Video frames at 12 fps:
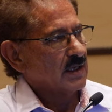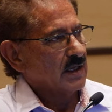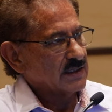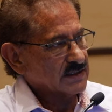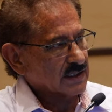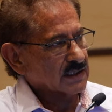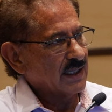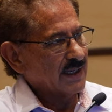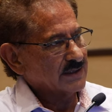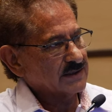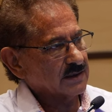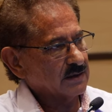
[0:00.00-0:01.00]
It's a
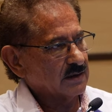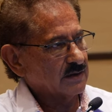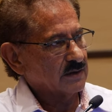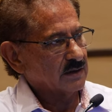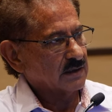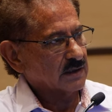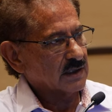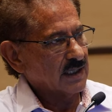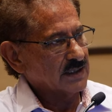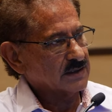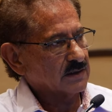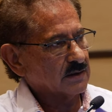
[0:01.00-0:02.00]
classical, a
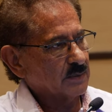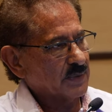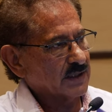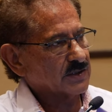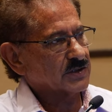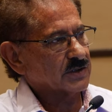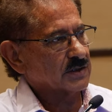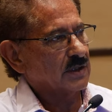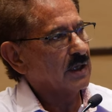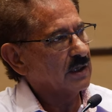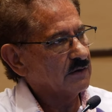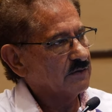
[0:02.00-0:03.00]
classical picture
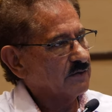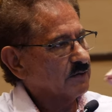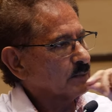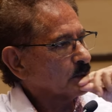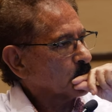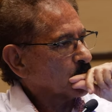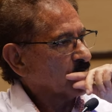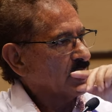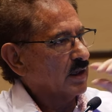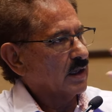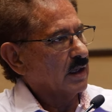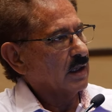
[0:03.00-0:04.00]
of,
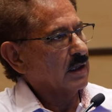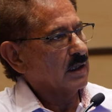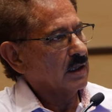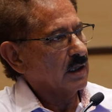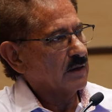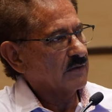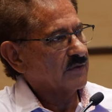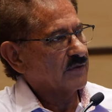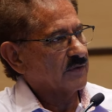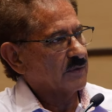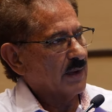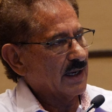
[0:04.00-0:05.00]
uh,
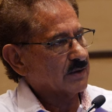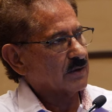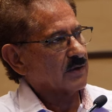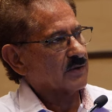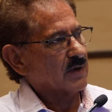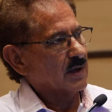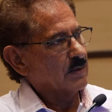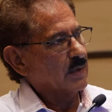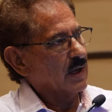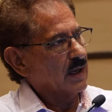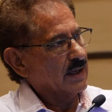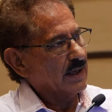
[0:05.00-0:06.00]
of
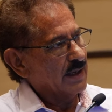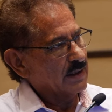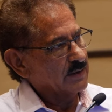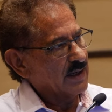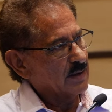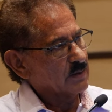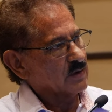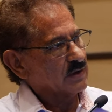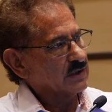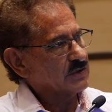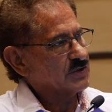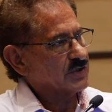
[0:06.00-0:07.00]
microthrombi and
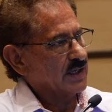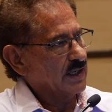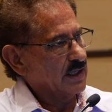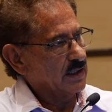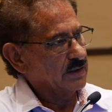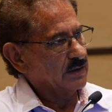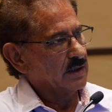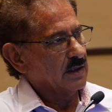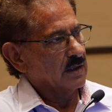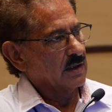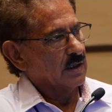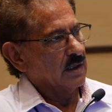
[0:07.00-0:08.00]
hemorrhage and
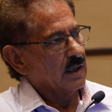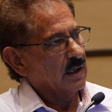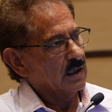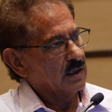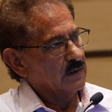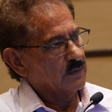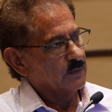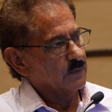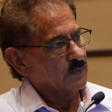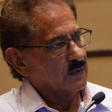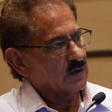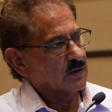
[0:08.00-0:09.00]
um,
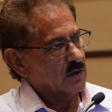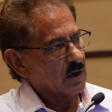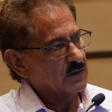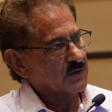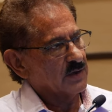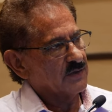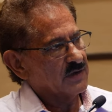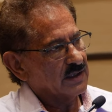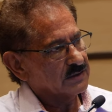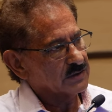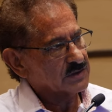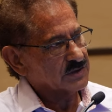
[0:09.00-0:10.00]
growth of the
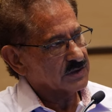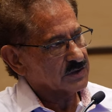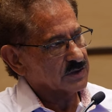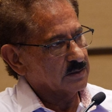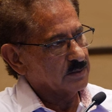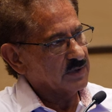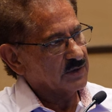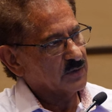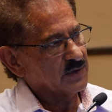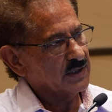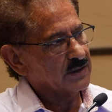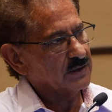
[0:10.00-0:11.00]
interstitium
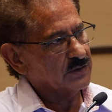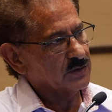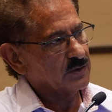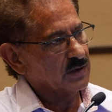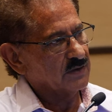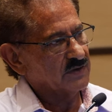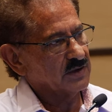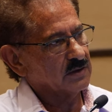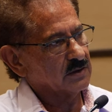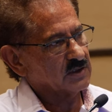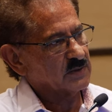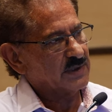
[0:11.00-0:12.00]
between the two
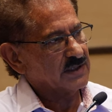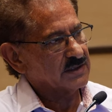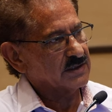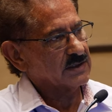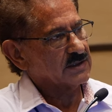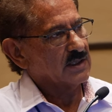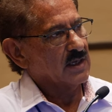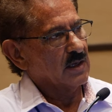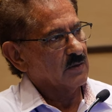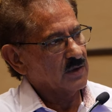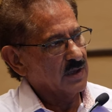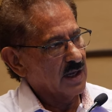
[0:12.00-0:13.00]
alveolar spaces
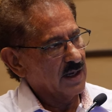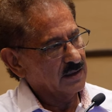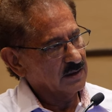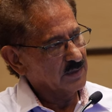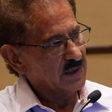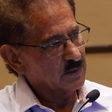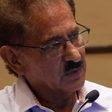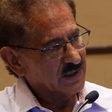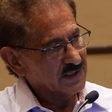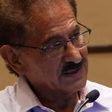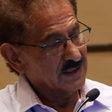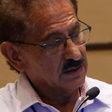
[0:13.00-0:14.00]
with hyaline
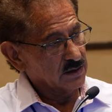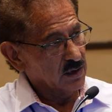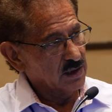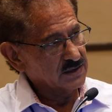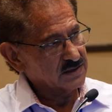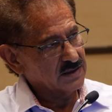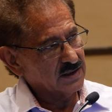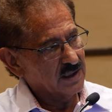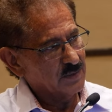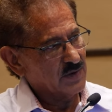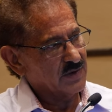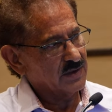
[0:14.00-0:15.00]
membranes and loss of the
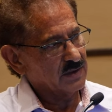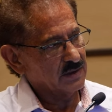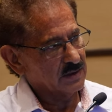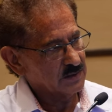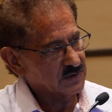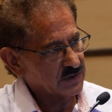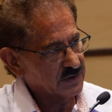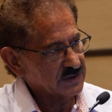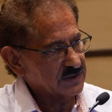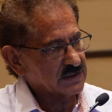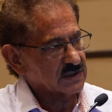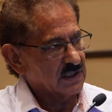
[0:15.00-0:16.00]
epithelium. So this
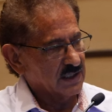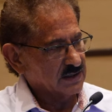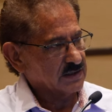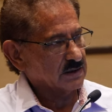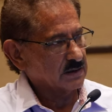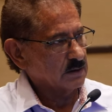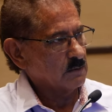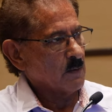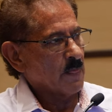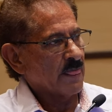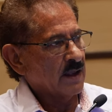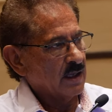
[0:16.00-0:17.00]
is classical,
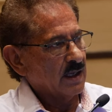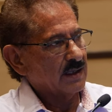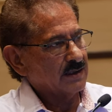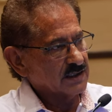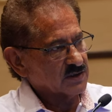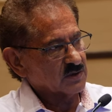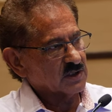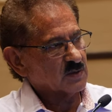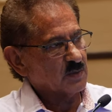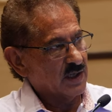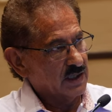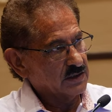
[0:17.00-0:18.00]
and this
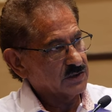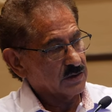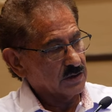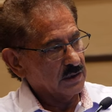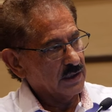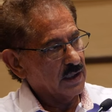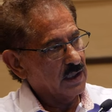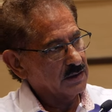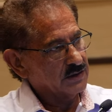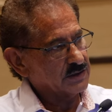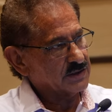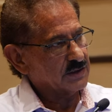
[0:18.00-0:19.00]
responds early on
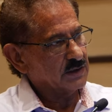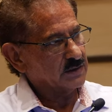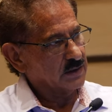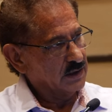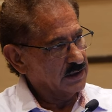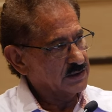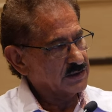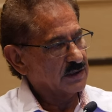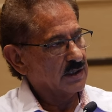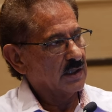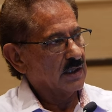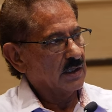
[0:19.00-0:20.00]
to steroids
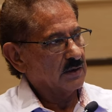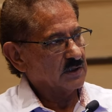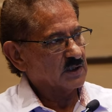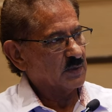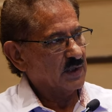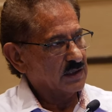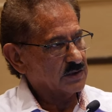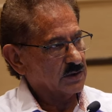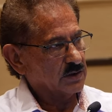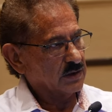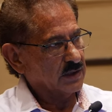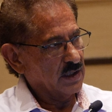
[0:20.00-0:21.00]
it responds
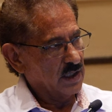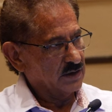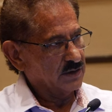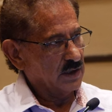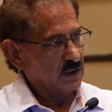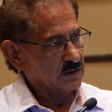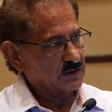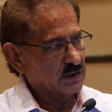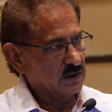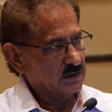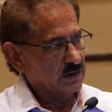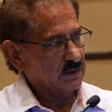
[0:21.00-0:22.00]
early on to ozone.